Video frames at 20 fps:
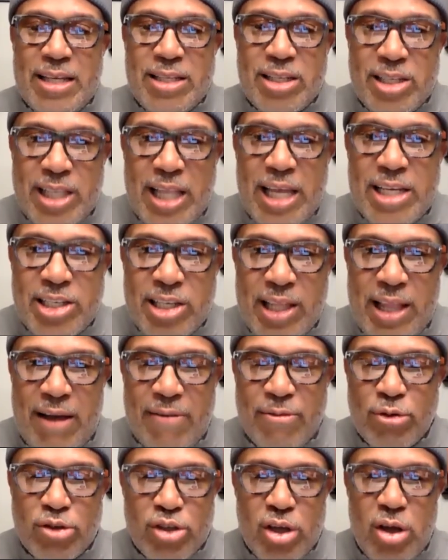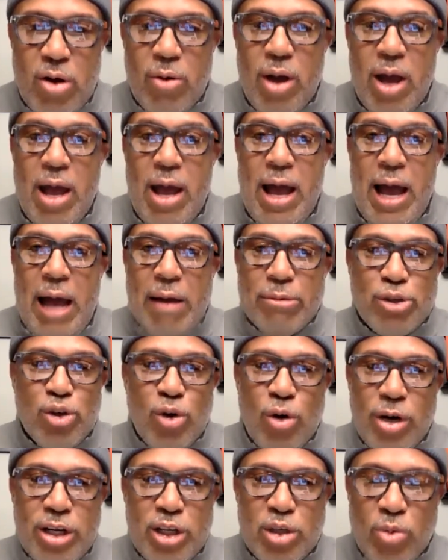legislation level. So I'm
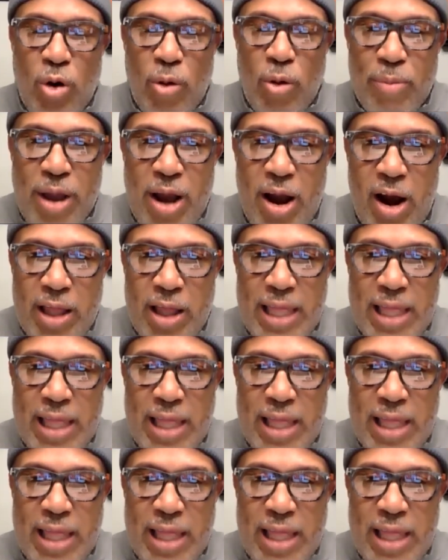sure this won't be our